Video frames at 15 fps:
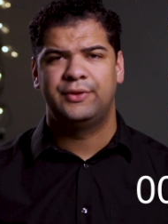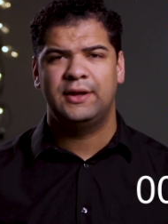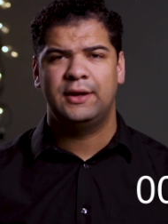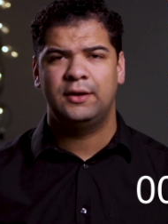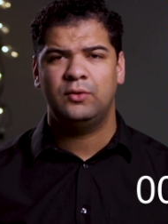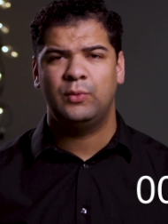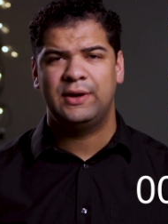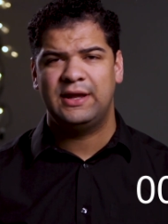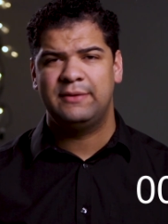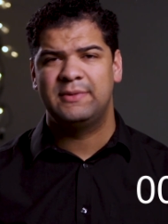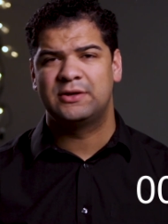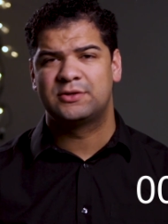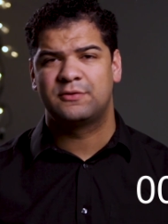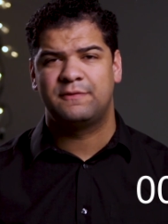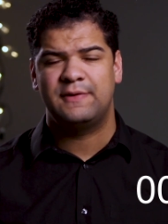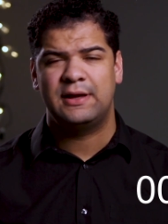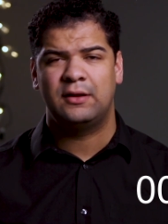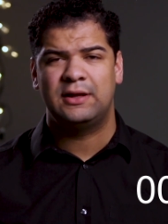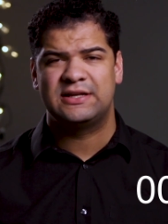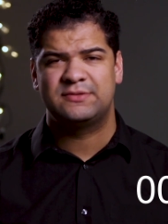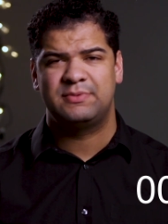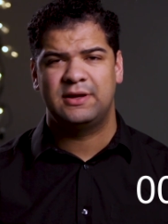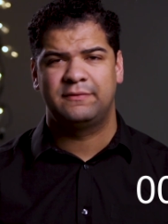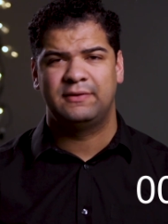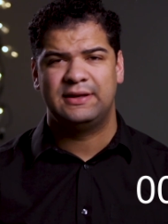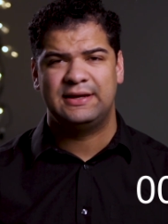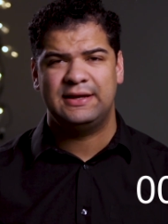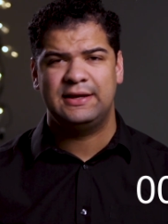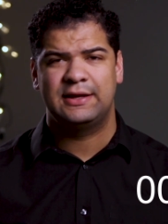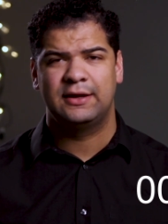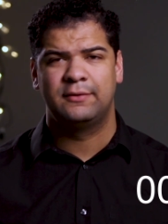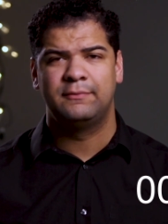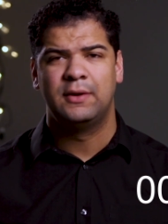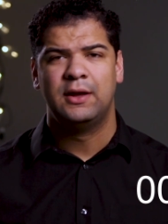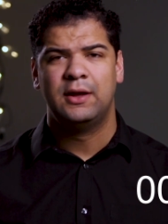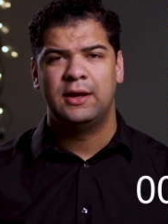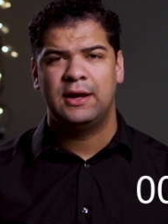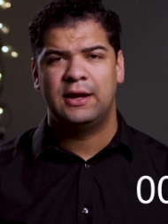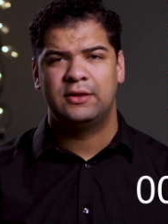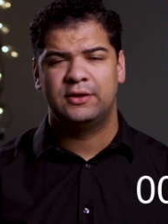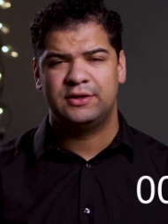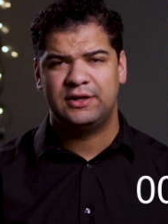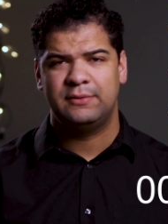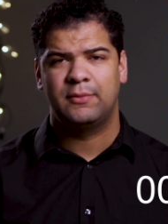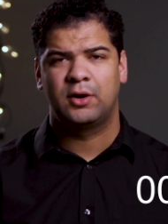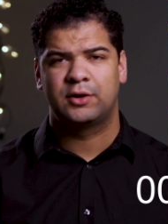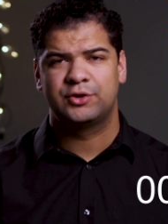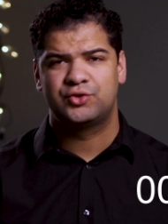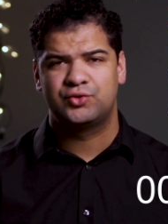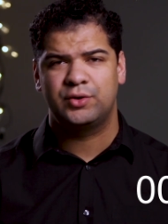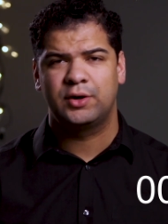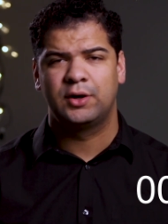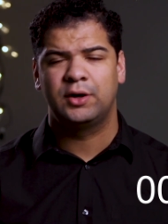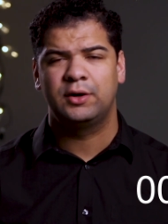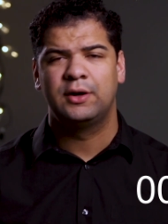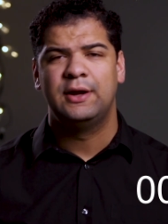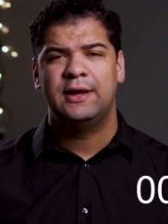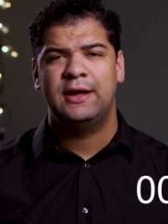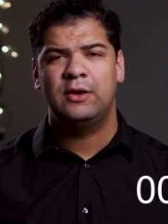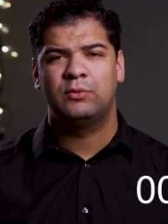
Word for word: Then, when emails fail SPF and DKIM and the DMARC is triggered,